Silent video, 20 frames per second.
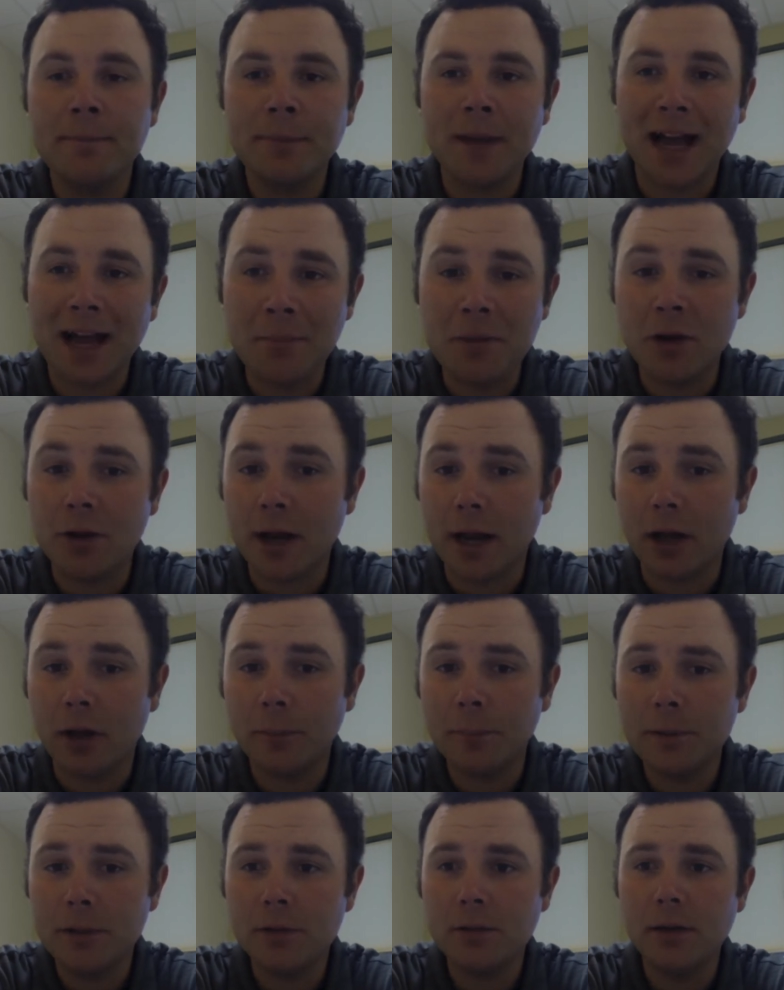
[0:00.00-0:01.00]
I'm here to
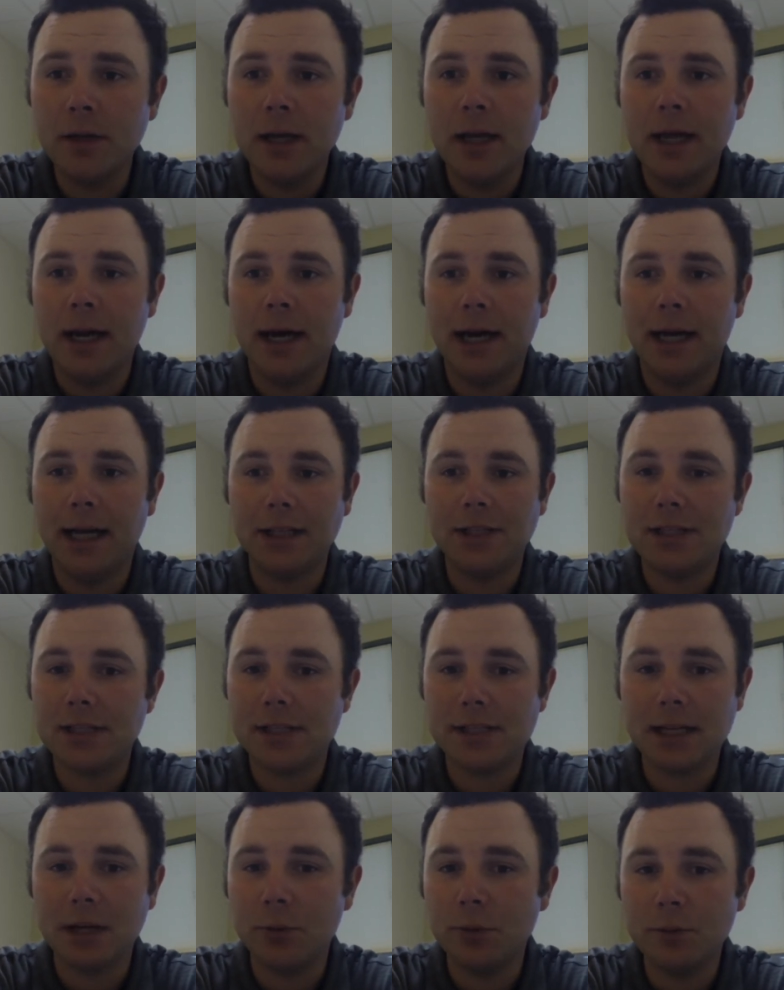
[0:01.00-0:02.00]
help you, just
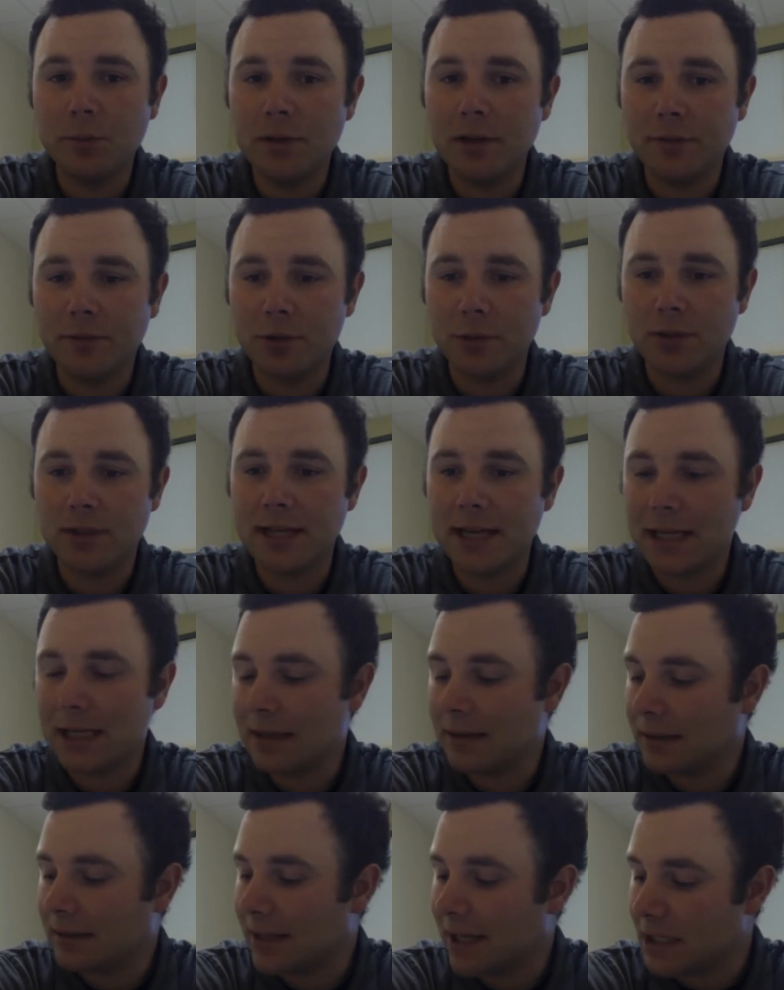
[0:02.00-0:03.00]
as I would be if you were
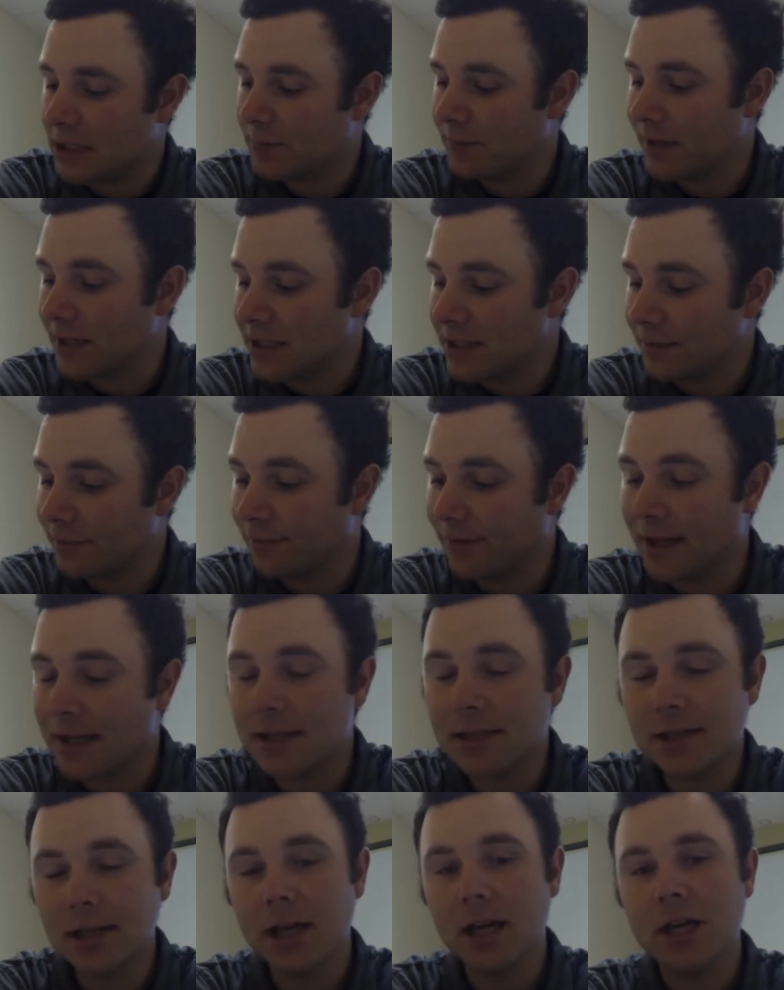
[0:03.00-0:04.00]
taking the class
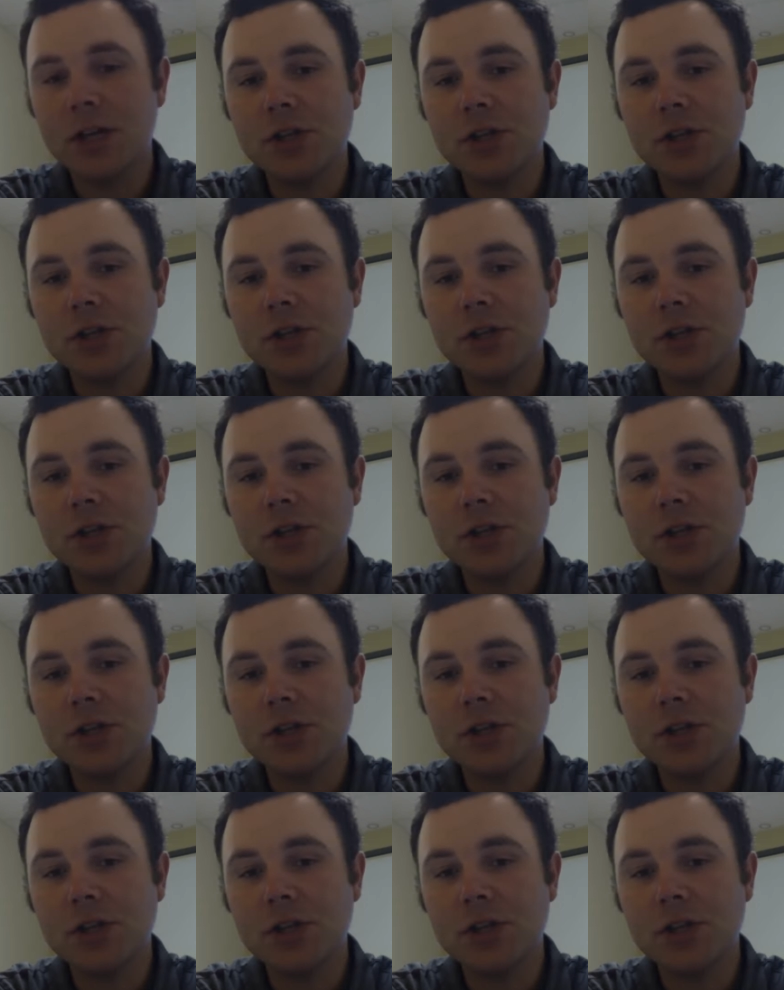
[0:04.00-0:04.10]
face-to-face.